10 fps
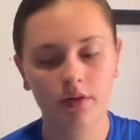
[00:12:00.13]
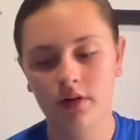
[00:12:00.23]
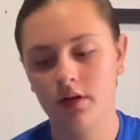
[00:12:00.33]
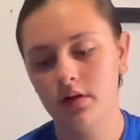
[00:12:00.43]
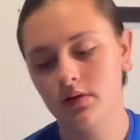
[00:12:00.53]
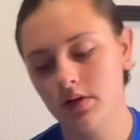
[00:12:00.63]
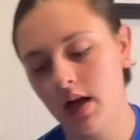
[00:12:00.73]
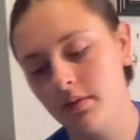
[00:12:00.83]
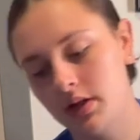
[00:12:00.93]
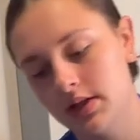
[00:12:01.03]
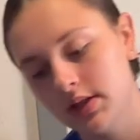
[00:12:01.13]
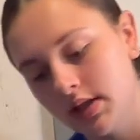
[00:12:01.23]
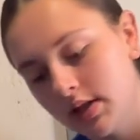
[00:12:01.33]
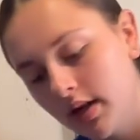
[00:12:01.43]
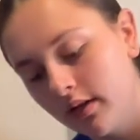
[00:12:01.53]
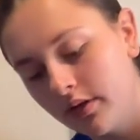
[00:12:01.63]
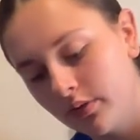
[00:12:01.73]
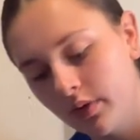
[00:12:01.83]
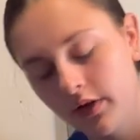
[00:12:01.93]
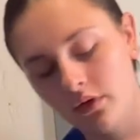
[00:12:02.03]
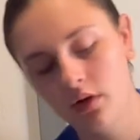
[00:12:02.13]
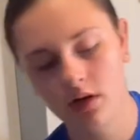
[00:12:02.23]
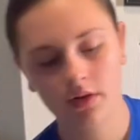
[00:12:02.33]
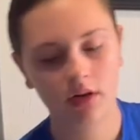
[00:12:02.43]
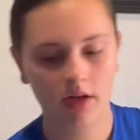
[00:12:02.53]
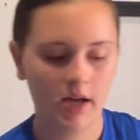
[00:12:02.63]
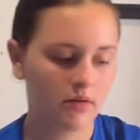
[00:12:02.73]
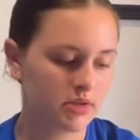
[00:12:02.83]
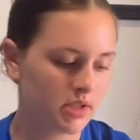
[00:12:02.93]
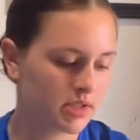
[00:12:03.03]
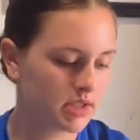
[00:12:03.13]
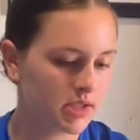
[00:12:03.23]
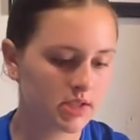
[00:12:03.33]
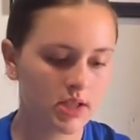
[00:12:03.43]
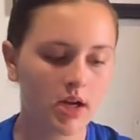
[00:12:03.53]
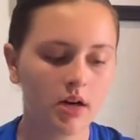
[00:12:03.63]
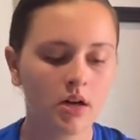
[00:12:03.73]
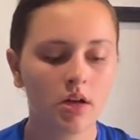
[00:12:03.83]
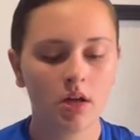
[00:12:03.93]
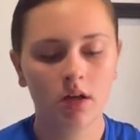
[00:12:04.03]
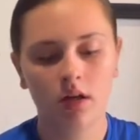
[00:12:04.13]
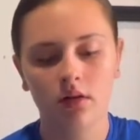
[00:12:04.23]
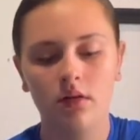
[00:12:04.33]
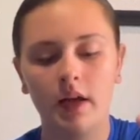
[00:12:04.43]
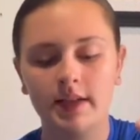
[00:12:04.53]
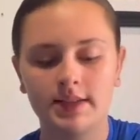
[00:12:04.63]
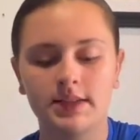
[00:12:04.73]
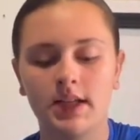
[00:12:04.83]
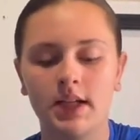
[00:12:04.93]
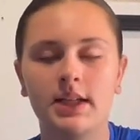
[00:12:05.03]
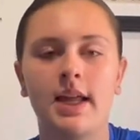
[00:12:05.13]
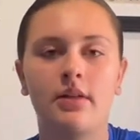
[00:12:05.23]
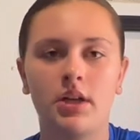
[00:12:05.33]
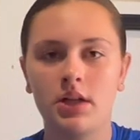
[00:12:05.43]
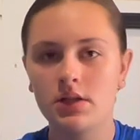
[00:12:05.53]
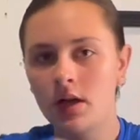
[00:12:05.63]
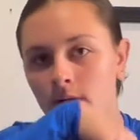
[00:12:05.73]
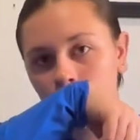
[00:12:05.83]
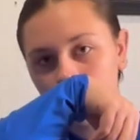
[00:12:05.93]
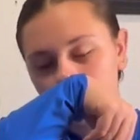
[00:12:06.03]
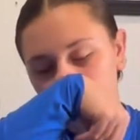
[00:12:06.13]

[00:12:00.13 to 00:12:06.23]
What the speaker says: the time that it sits there, the 24 to 30 hours that it sits there, it'll like sink down into it.